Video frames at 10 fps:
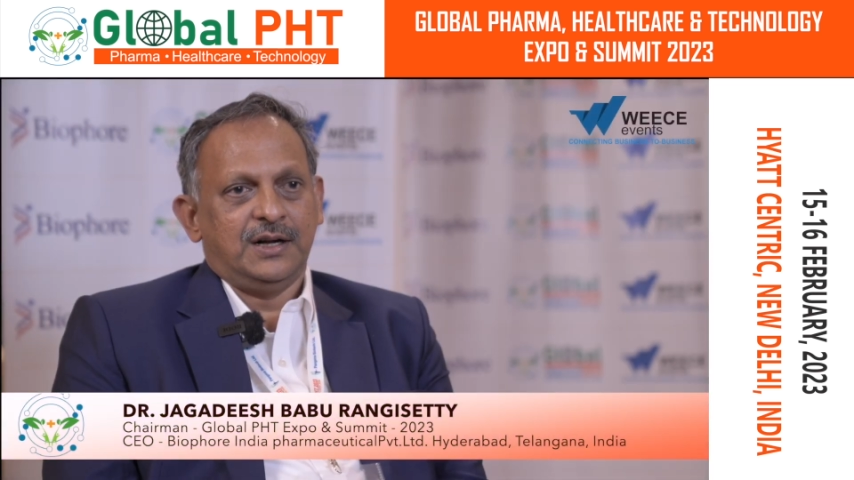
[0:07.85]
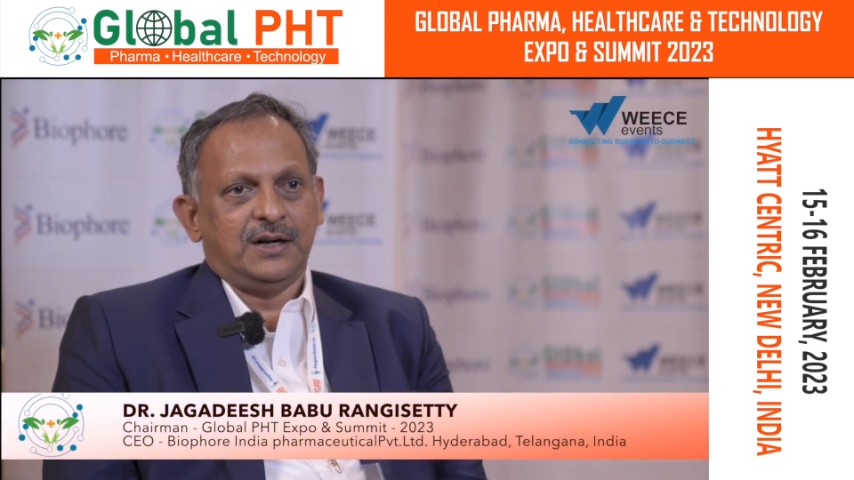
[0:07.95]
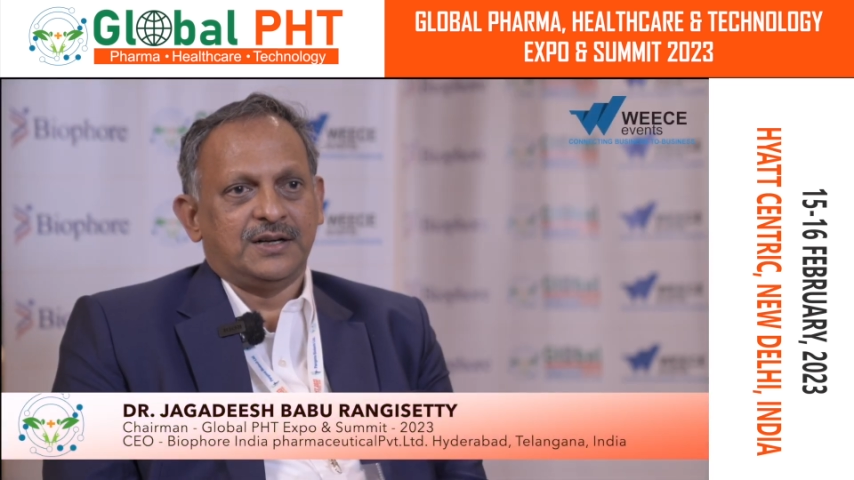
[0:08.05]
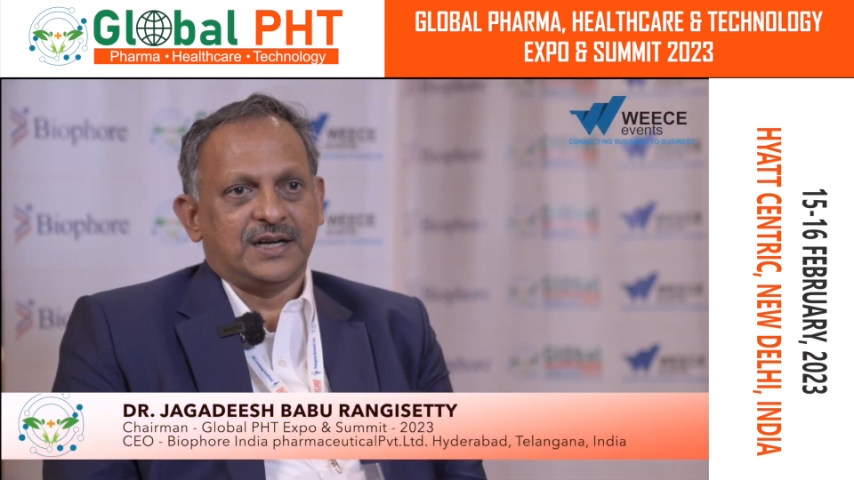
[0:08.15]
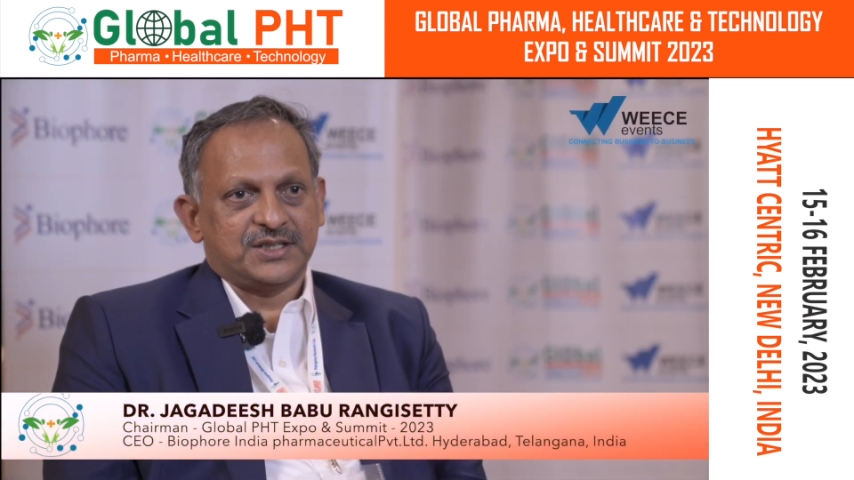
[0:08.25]

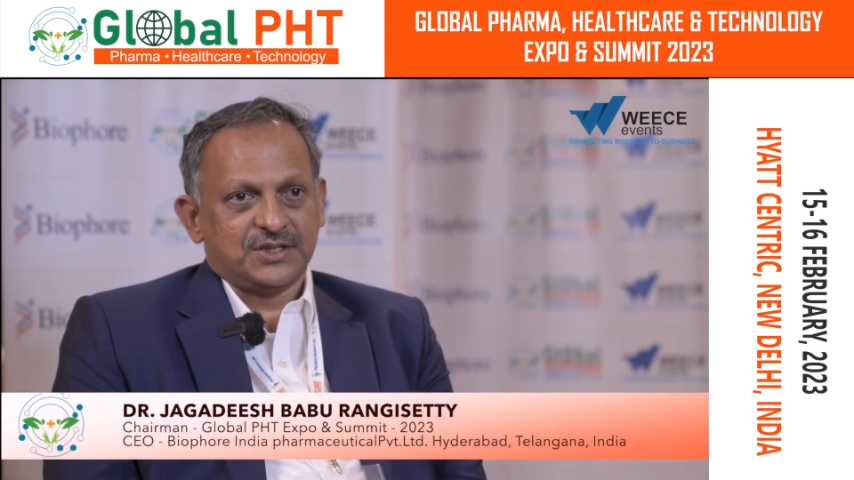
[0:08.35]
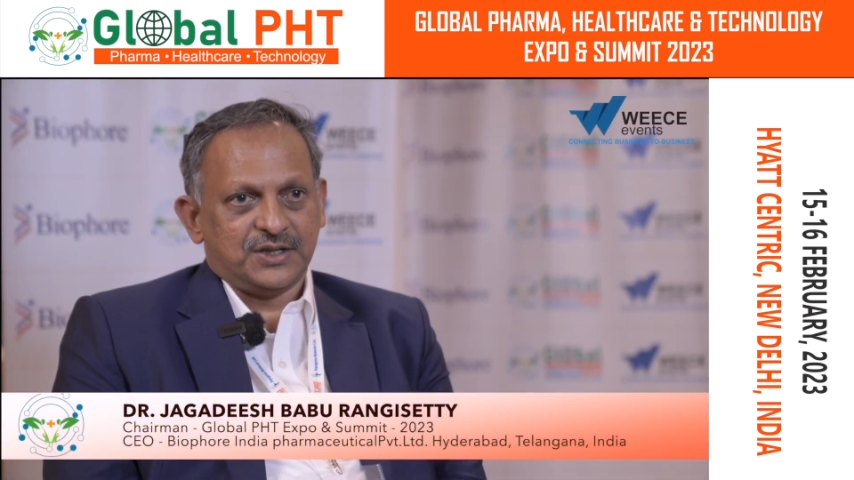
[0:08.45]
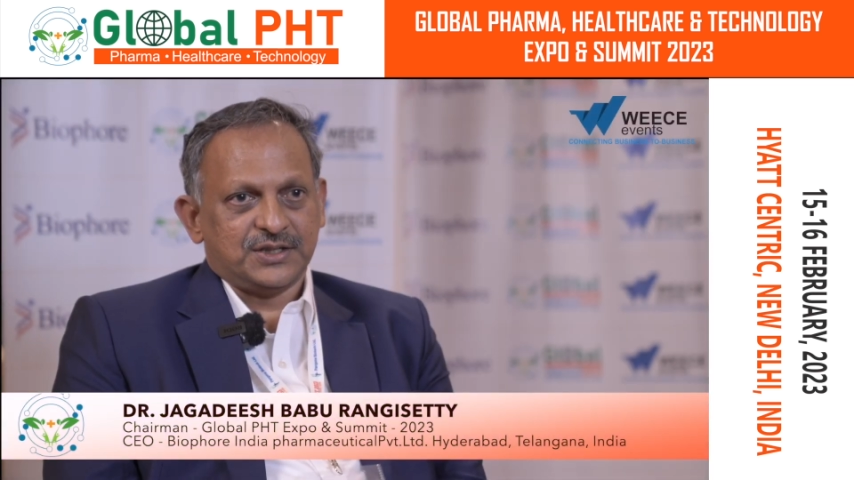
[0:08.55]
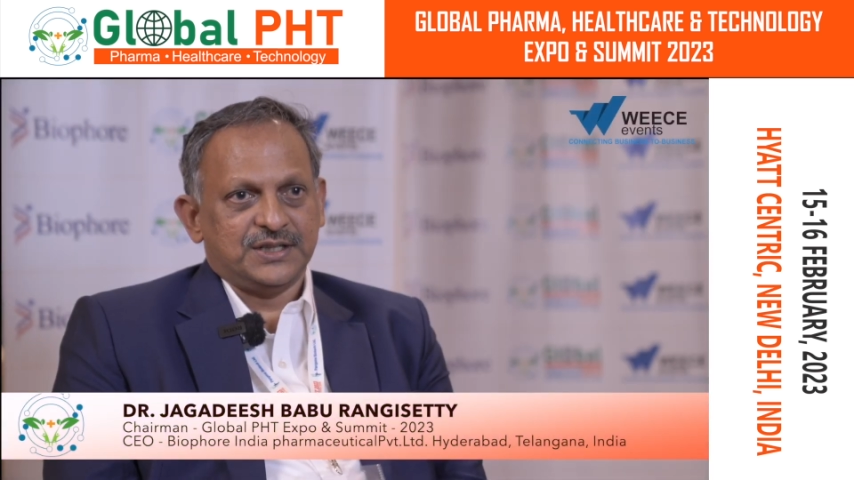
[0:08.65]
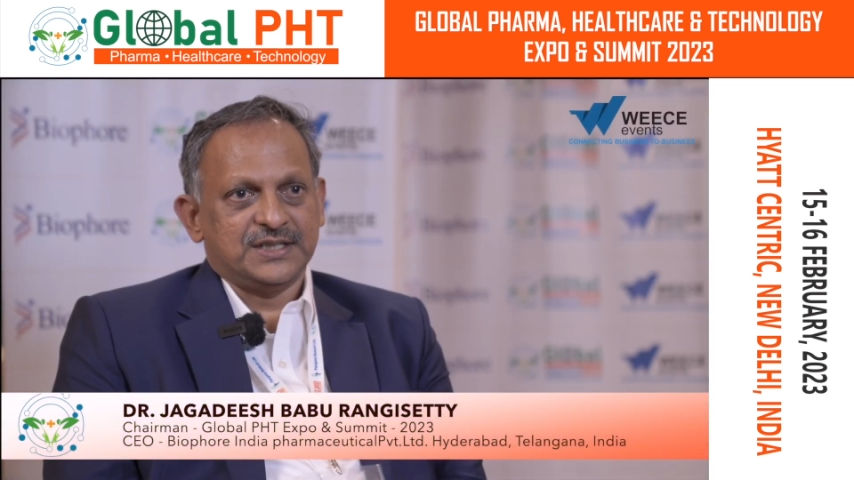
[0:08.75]
and I
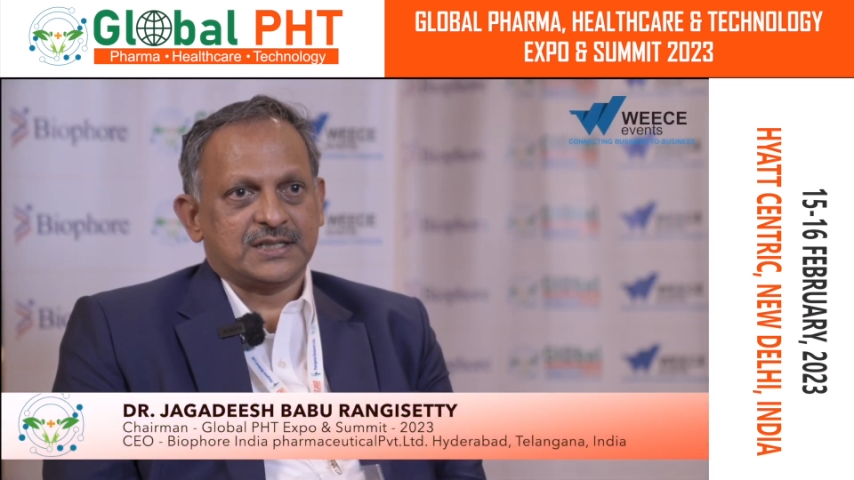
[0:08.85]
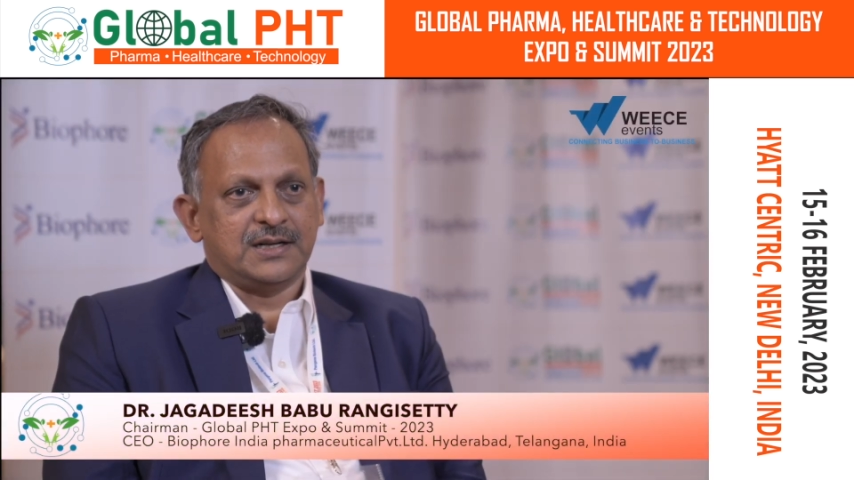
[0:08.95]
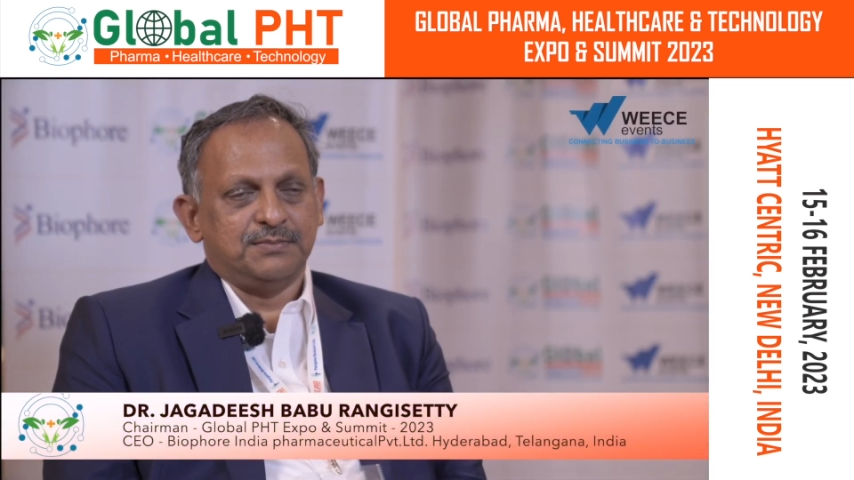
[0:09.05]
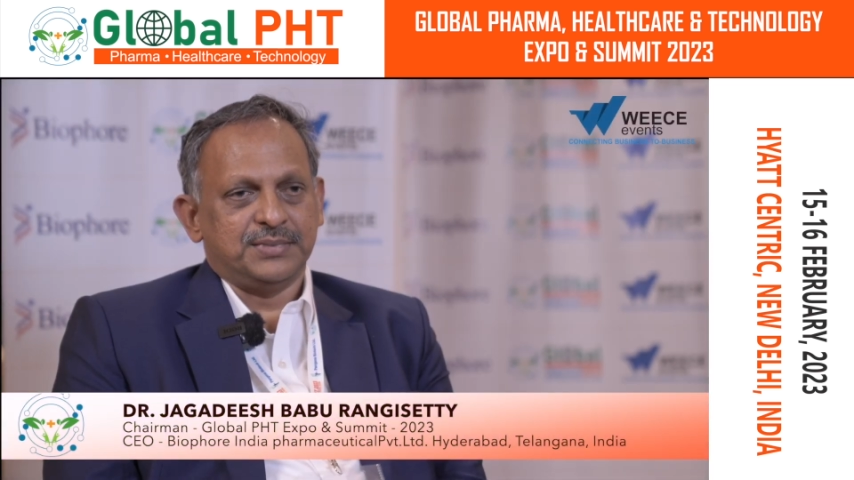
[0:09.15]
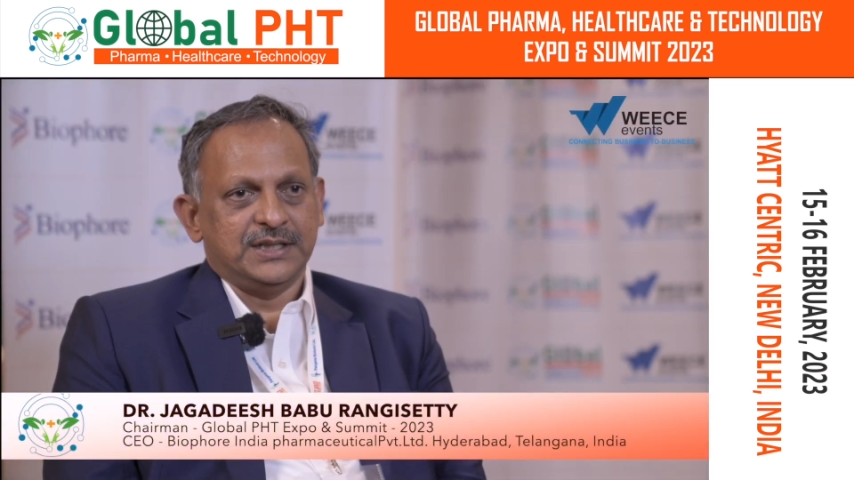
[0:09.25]
started this
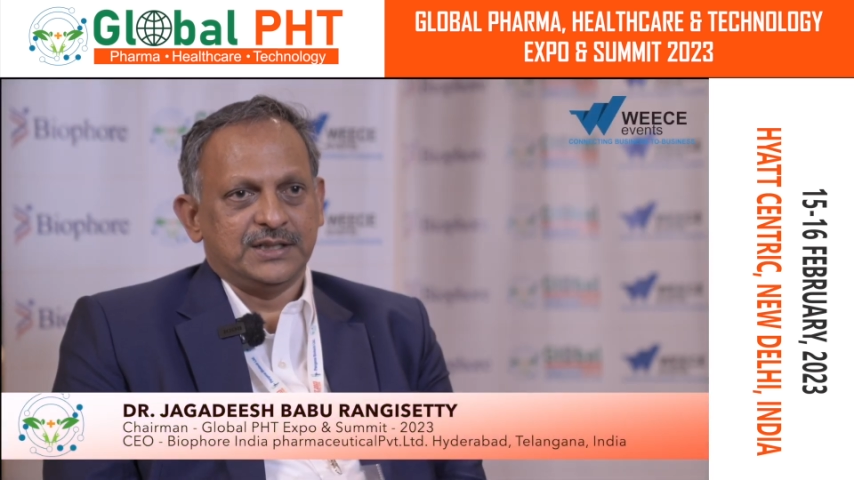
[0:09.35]
company